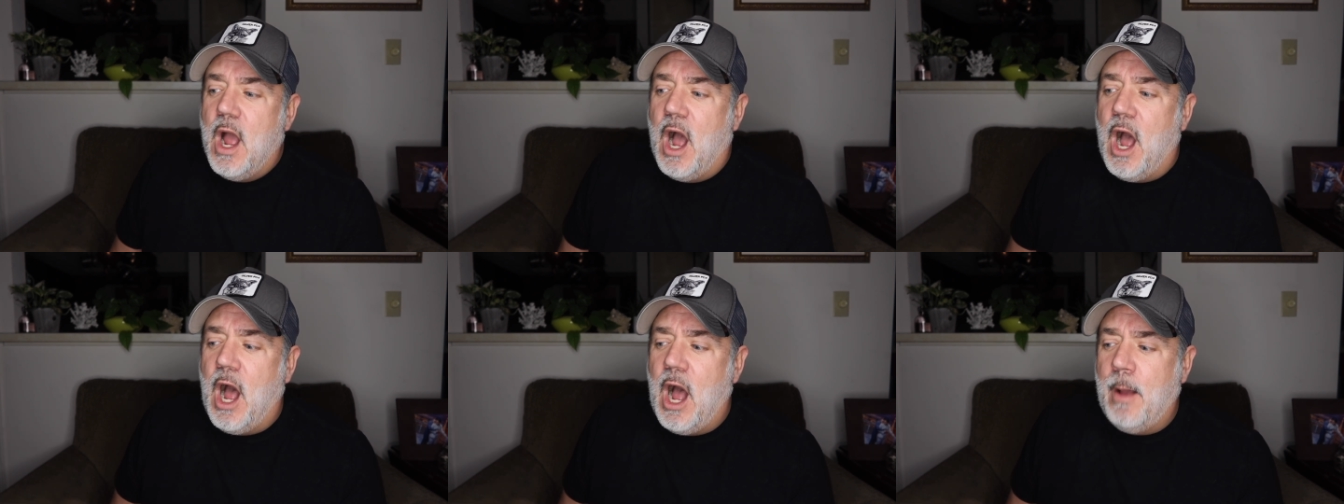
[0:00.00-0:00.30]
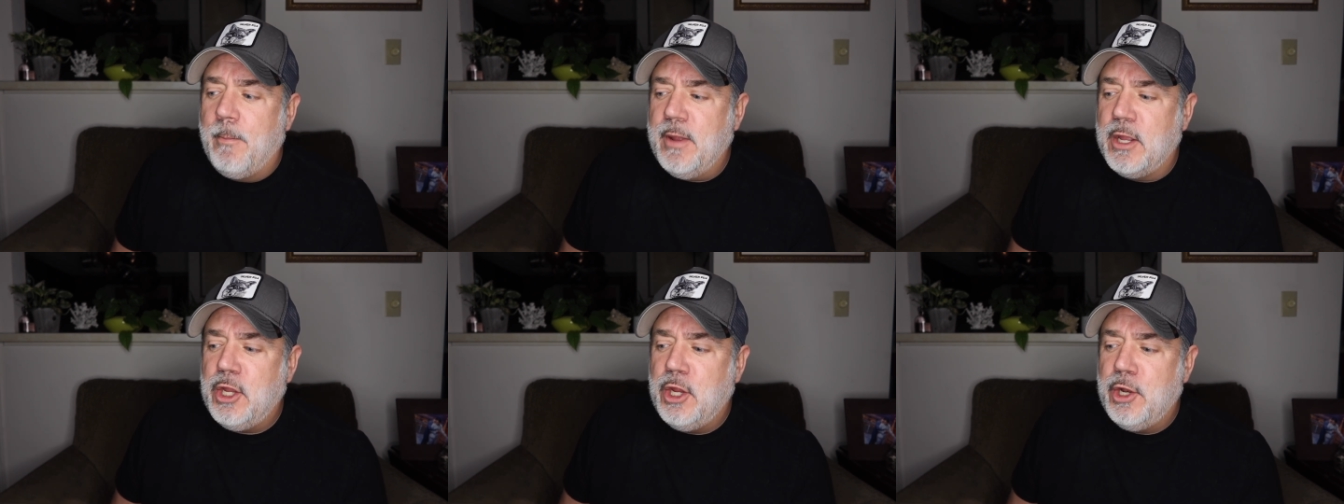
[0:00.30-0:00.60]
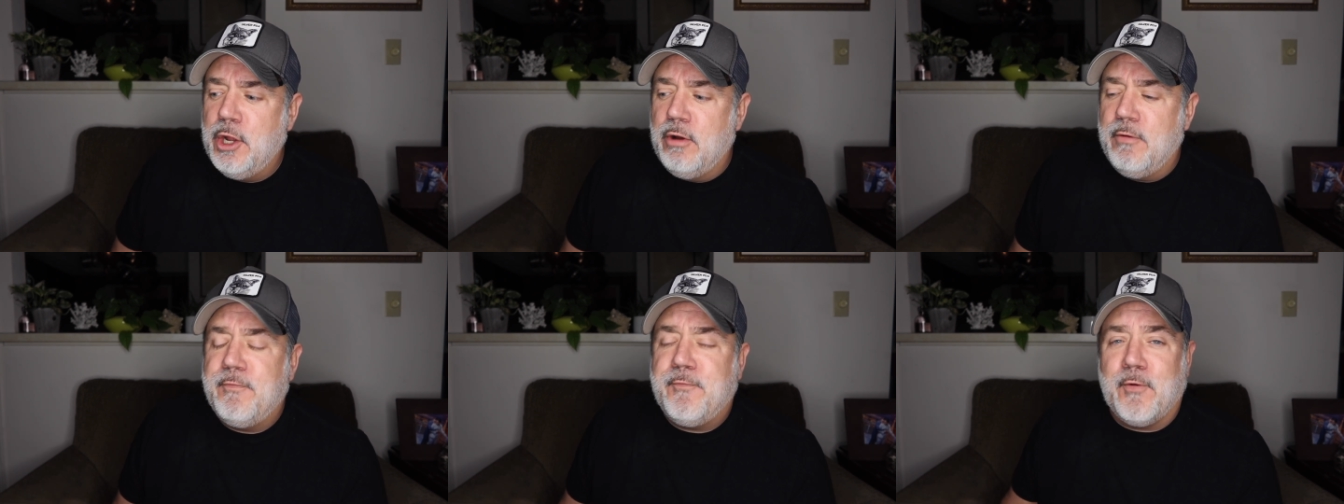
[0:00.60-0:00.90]
Um,
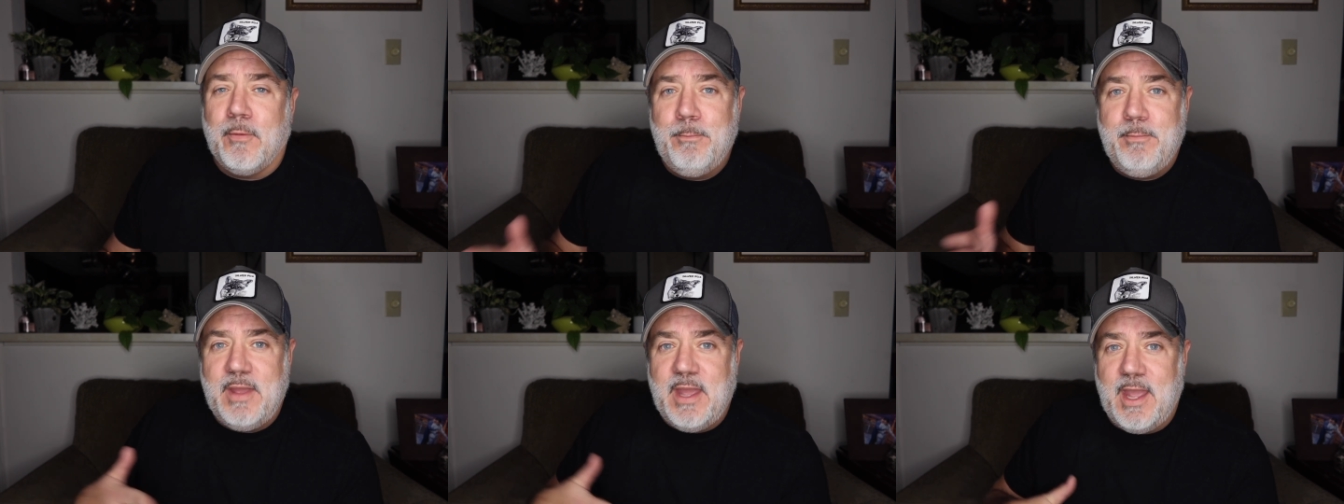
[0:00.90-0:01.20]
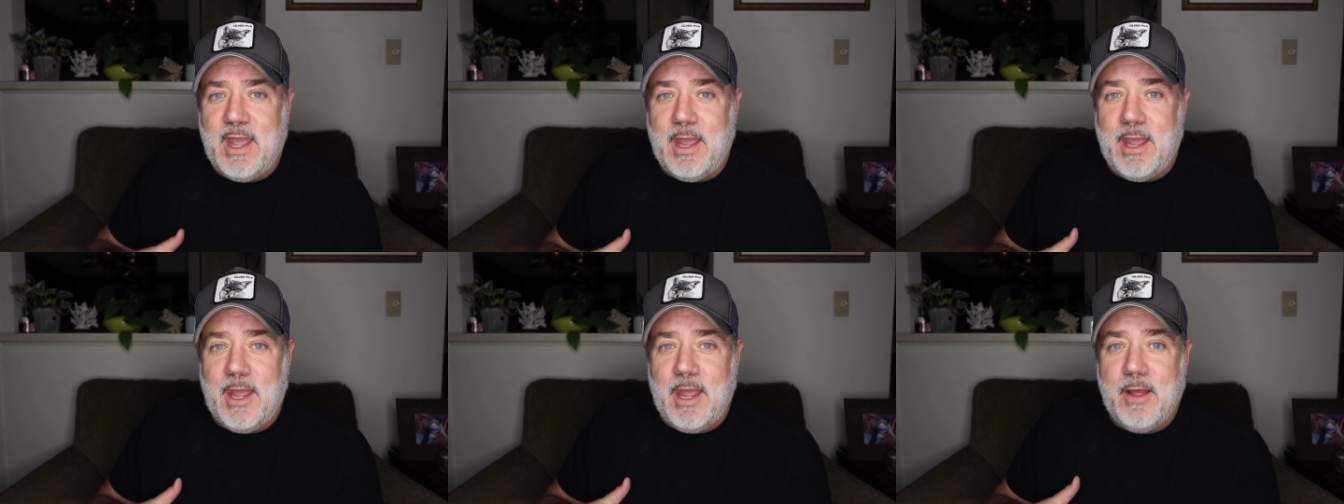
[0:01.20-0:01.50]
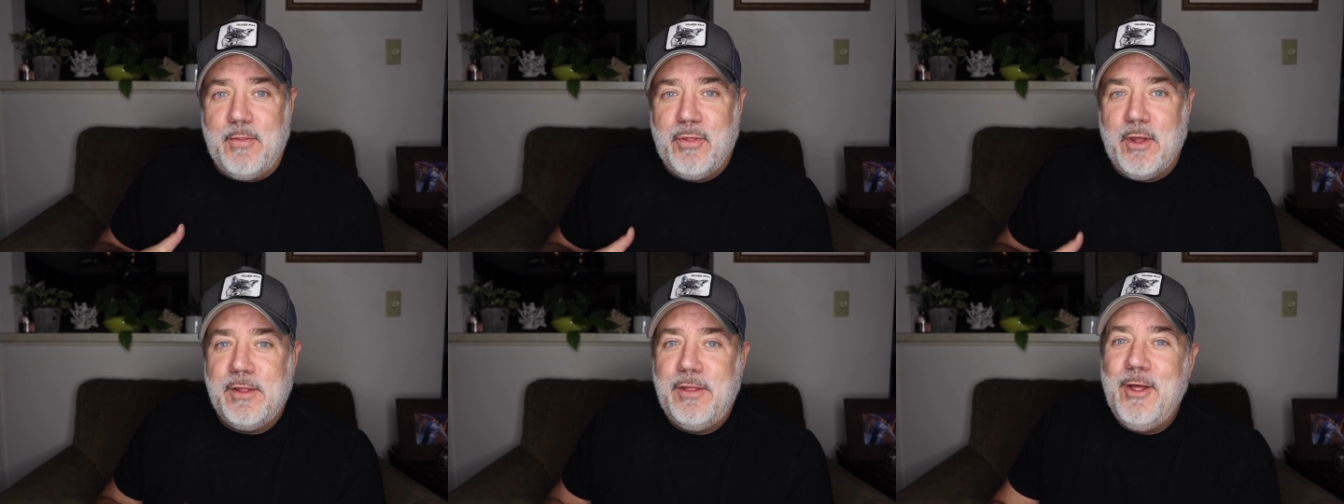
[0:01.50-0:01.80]
you know, for
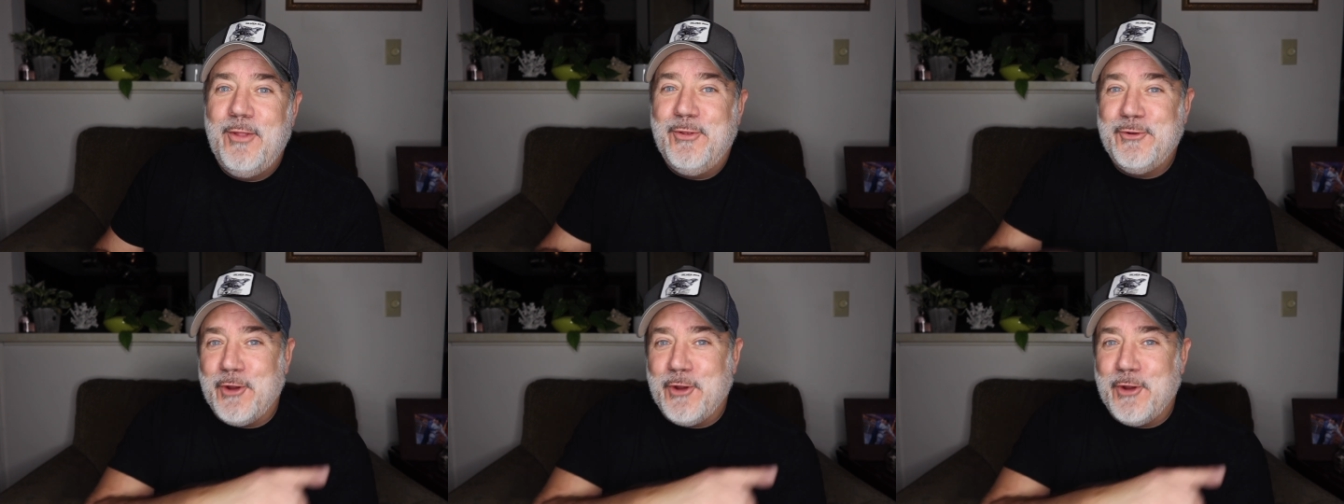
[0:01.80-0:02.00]
me, the,